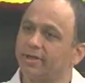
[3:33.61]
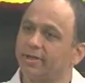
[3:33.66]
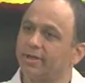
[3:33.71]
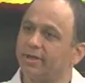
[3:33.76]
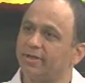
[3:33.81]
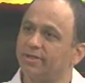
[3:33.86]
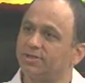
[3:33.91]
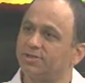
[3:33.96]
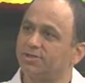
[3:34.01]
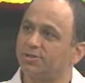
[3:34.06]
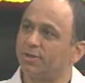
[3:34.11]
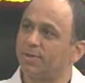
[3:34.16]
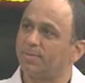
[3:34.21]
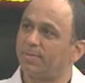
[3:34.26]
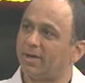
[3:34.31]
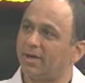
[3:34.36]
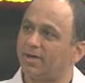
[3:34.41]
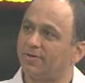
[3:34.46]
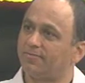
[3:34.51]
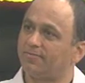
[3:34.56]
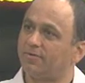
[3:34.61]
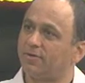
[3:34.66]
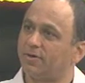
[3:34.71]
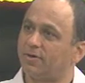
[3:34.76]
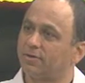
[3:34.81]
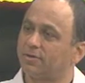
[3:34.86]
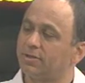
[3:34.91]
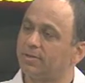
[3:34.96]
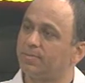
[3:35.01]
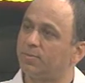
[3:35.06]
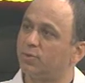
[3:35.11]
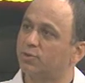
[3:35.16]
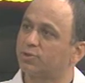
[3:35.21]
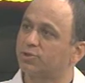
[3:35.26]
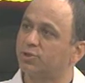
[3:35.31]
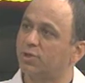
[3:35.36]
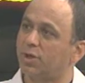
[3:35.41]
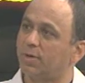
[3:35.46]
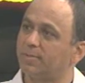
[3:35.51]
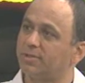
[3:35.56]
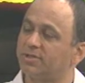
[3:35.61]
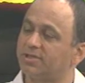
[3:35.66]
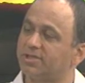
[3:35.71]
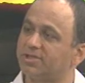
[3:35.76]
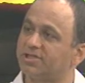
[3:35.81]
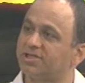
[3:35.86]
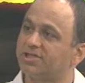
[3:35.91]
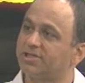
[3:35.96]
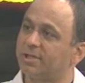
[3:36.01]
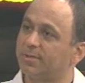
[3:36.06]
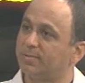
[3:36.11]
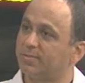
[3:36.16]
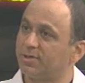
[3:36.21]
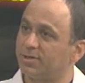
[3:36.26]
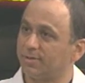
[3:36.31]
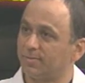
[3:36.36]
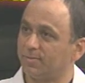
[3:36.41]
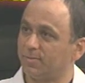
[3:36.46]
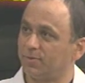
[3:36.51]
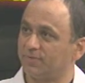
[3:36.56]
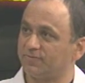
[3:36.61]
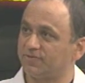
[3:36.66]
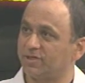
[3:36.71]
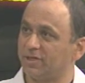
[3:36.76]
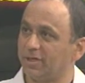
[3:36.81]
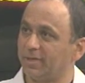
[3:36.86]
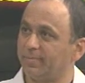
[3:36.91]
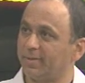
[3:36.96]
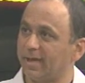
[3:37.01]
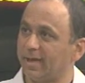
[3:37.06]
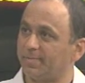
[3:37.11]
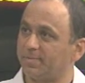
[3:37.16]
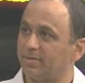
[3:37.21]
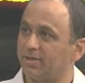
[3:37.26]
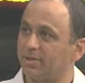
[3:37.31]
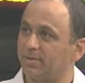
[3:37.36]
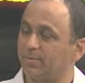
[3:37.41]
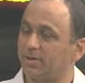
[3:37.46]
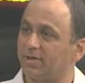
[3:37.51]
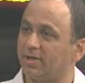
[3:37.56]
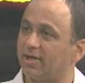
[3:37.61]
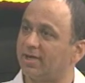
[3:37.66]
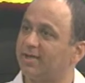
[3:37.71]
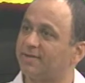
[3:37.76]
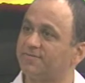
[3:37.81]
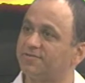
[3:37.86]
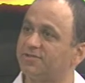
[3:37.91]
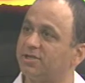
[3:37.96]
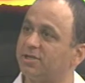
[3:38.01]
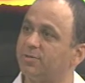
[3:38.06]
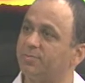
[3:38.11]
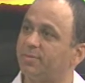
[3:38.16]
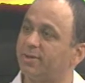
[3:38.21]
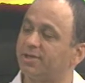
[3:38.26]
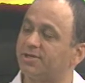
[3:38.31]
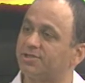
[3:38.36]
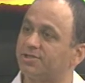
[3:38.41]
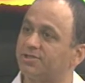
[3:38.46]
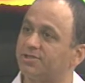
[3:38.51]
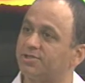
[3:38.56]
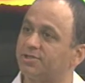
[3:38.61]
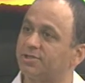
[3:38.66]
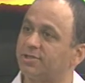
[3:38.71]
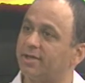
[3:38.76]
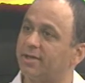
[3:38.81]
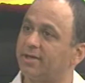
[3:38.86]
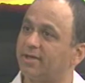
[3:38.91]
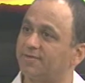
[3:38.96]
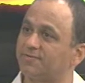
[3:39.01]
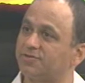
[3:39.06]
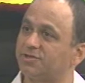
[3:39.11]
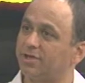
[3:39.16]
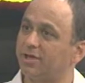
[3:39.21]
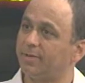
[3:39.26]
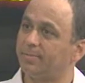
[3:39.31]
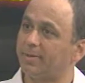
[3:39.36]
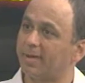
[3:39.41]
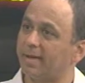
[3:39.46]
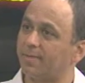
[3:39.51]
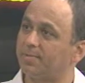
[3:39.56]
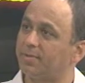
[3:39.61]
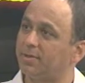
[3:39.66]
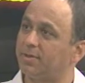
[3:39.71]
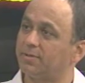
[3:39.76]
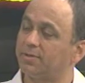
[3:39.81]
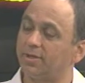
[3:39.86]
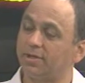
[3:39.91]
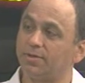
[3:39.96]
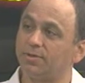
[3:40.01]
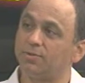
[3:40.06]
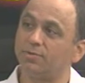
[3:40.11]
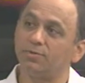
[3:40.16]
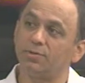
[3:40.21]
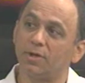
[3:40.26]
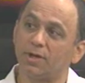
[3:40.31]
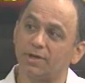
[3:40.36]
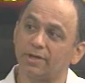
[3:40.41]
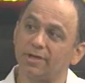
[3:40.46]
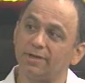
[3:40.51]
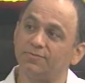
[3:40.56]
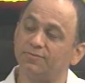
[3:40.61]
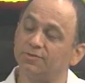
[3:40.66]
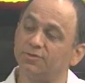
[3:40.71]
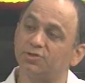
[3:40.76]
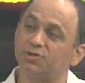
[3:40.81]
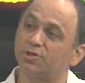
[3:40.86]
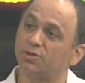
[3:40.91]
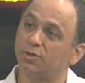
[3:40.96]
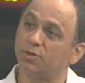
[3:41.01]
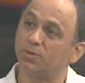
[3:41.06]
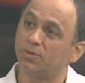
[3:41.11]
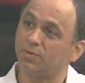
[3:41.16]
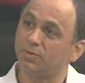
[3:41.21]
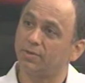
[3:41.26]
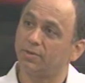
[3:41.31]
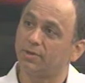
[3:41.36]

is by far the most common symptom of sleep apnea, but I have seen patients that have sleep apnea that do not even snore.